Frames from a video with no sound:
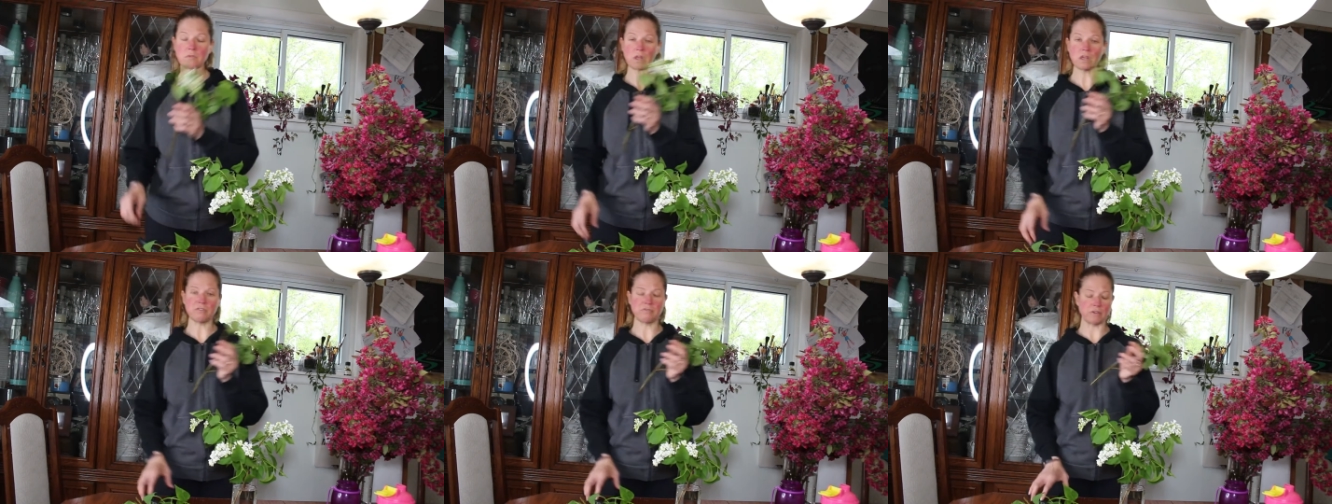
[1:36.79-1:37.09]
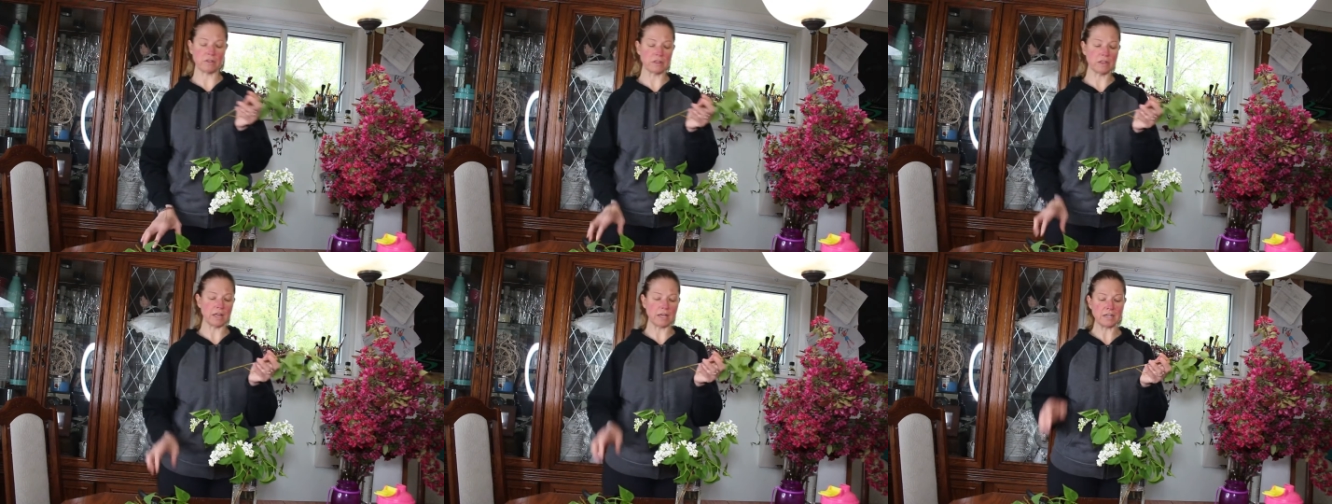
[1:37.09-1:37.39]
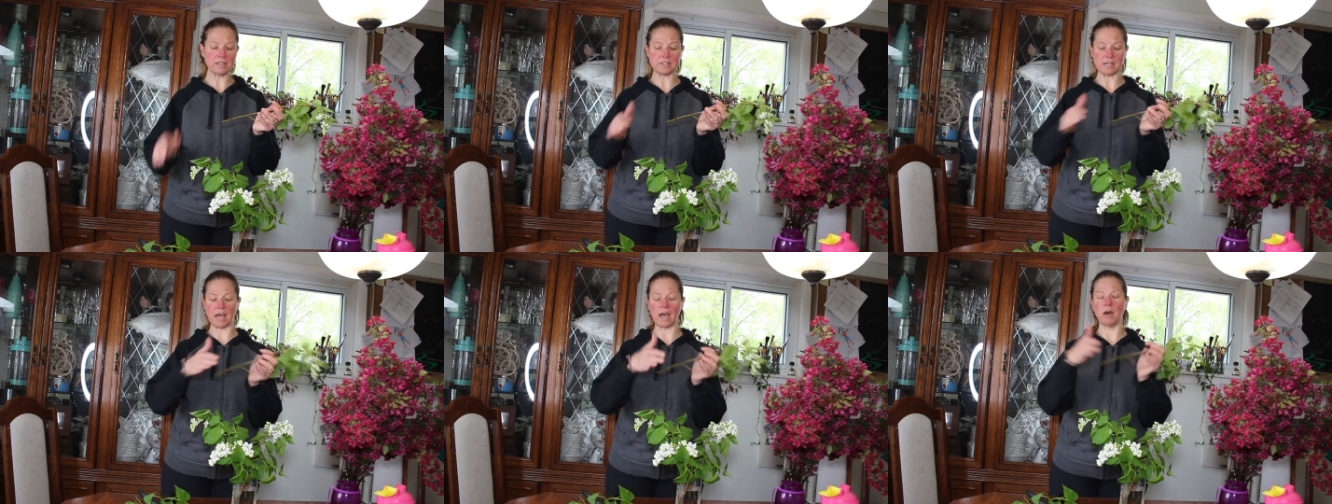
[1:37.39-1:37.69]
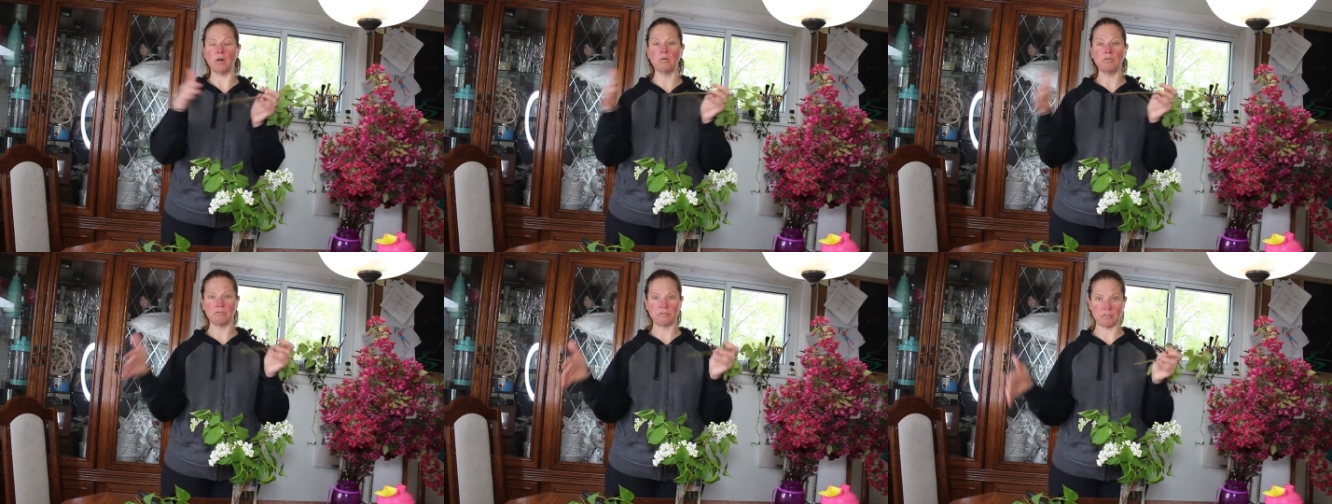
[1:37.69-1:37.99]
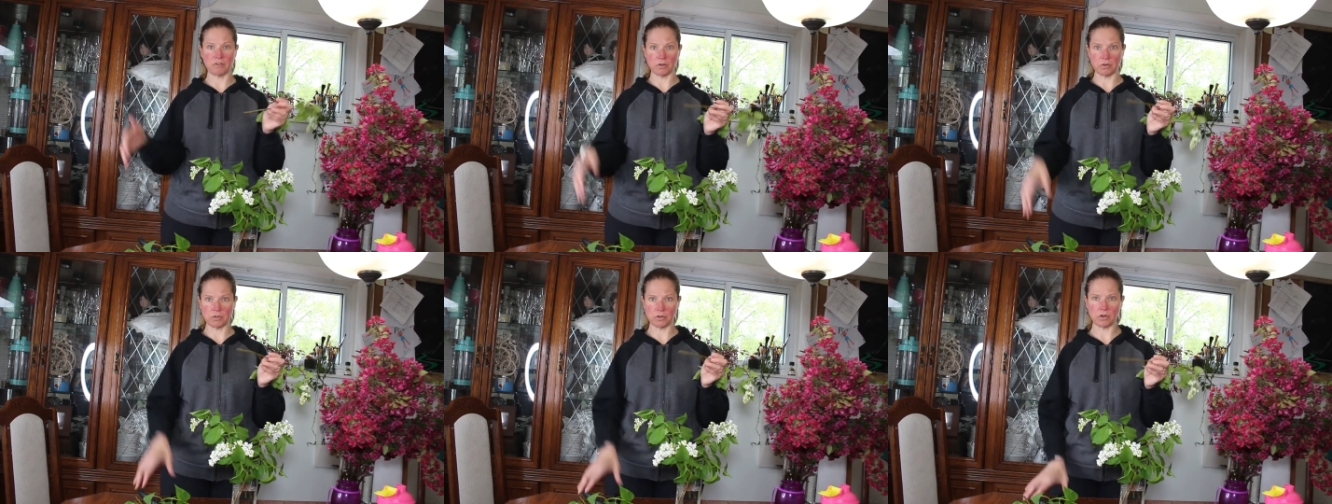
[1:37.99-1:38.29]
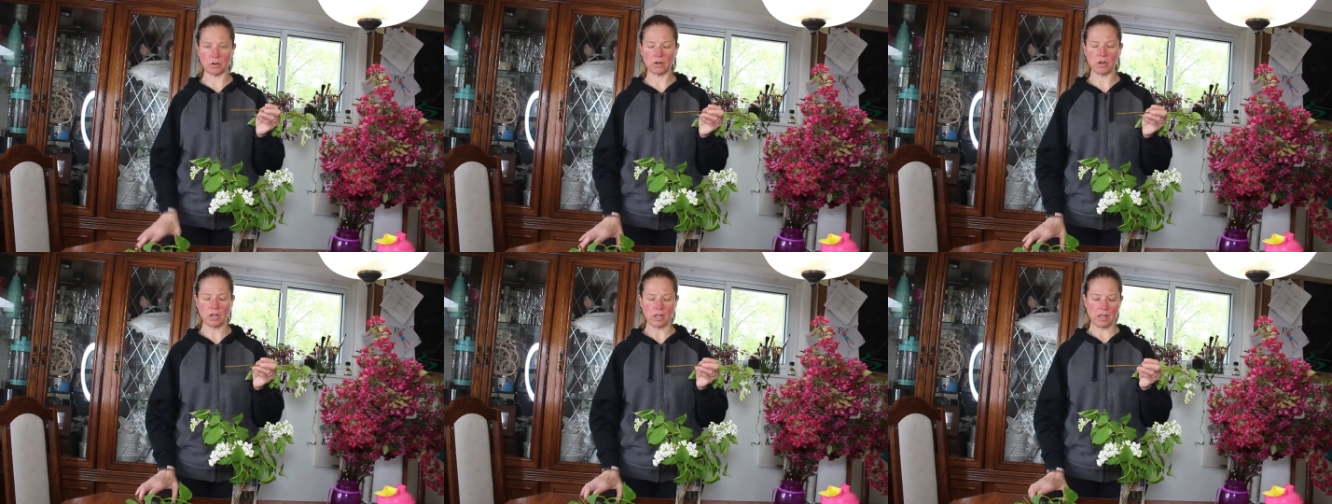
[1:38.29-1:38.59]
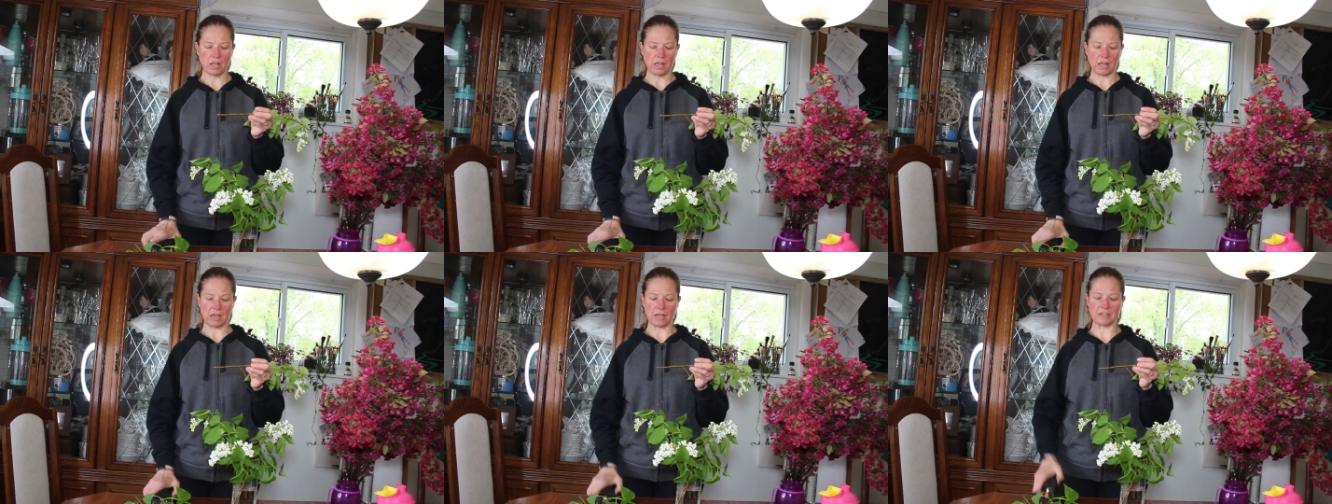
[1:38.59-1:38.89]
If it lays out further,
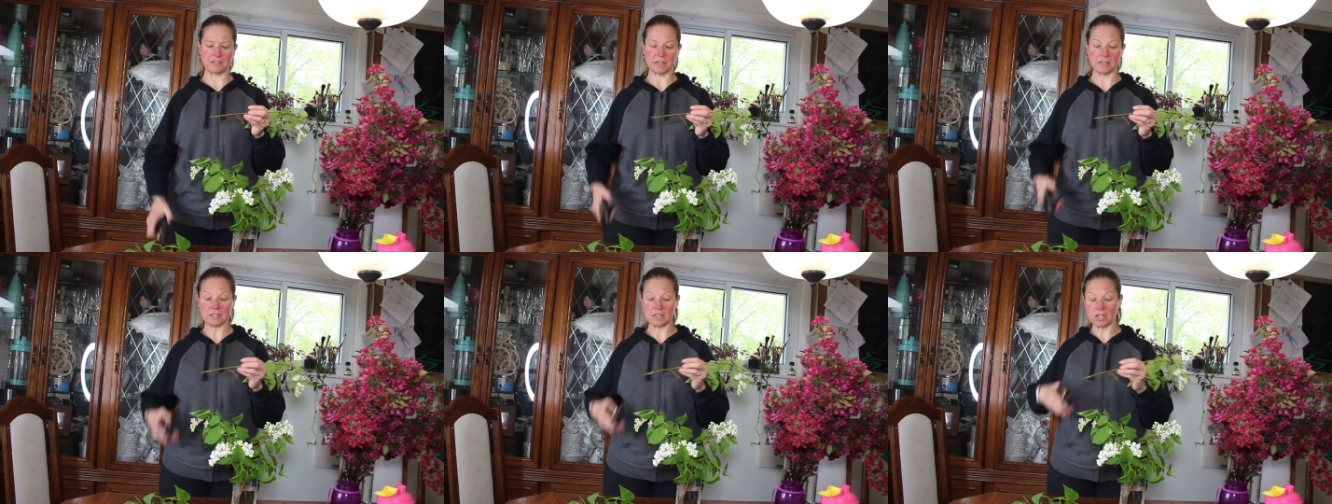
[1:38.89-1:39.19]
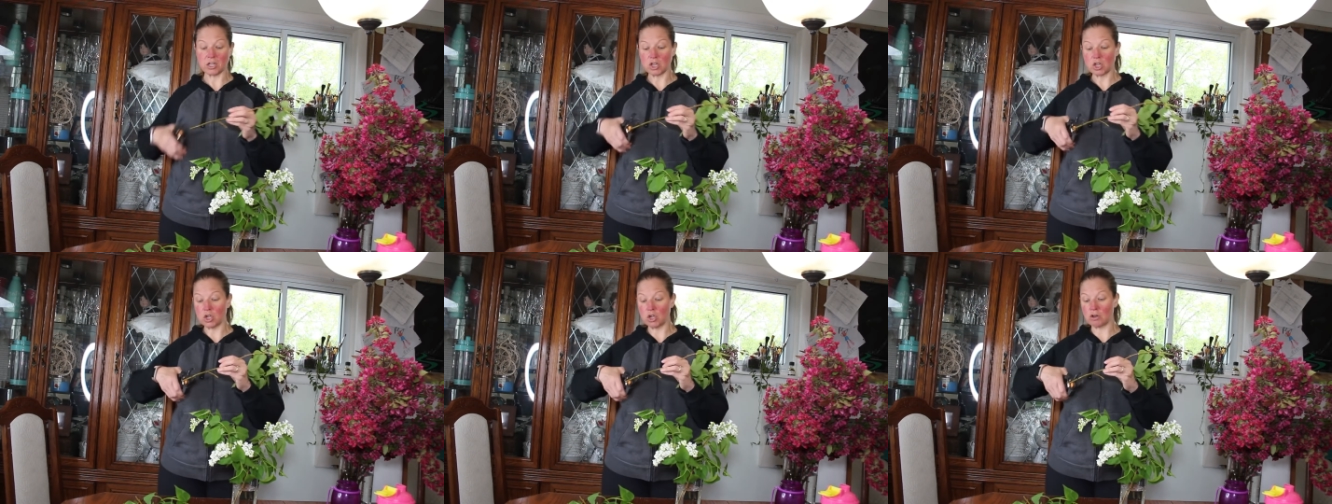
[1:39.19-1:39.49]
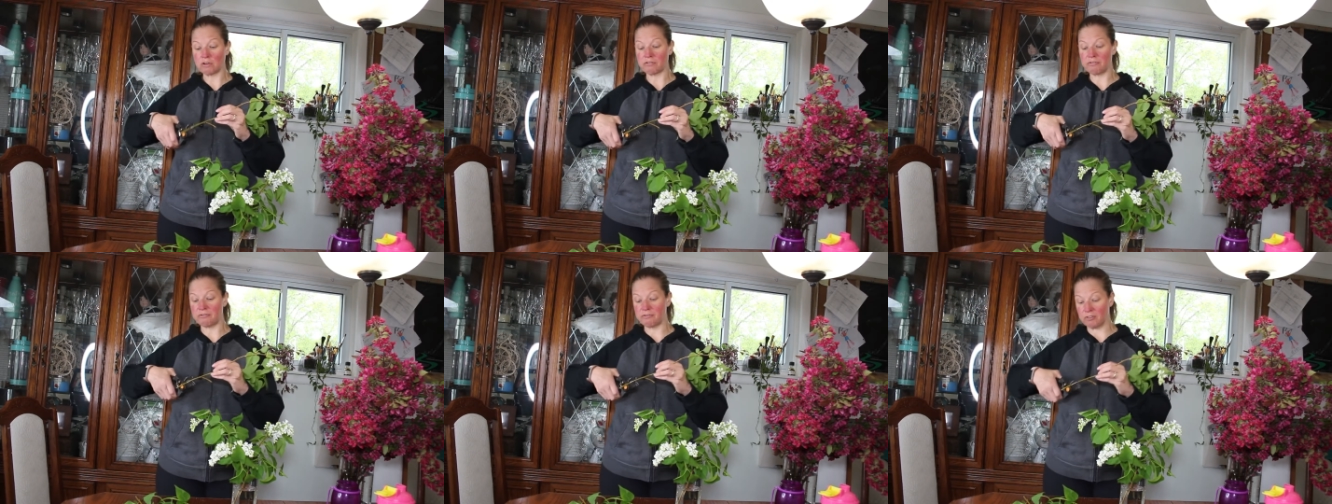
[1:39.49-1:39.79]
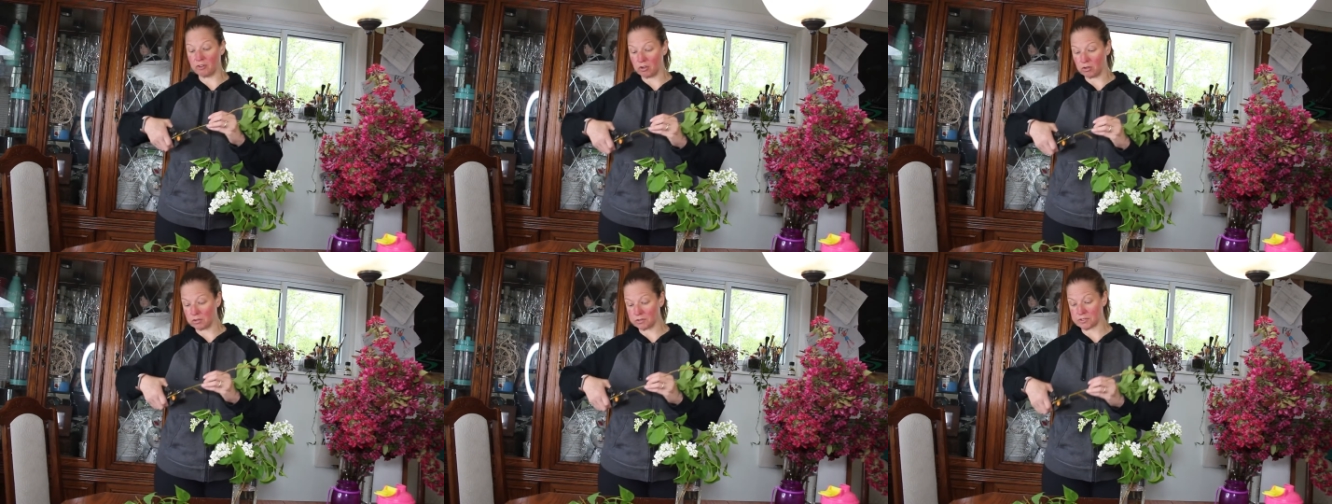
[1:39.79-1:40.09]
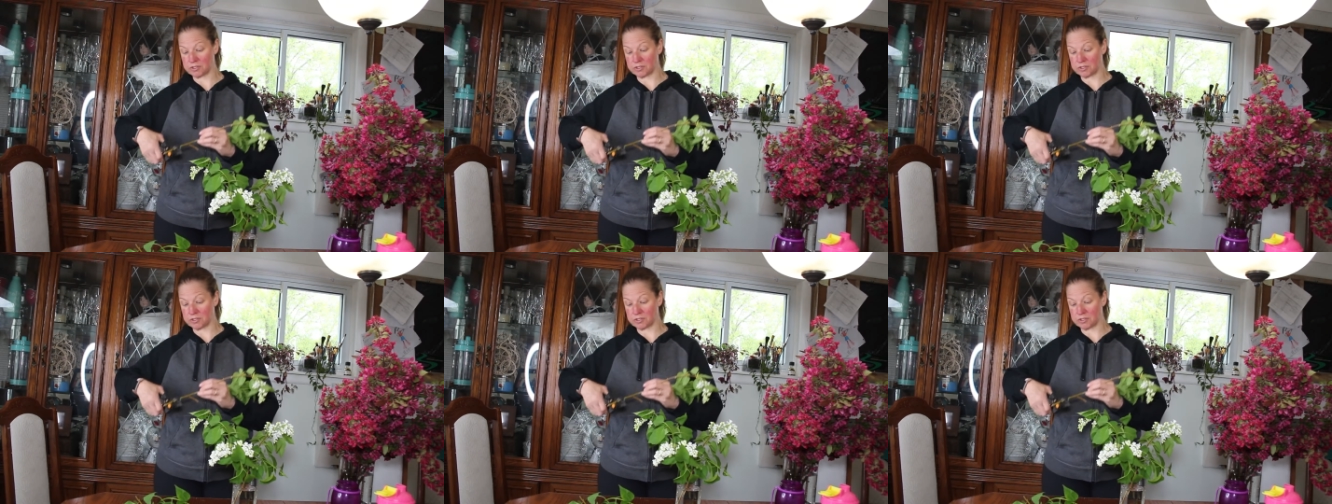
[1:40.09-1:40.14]
it doesn't look full,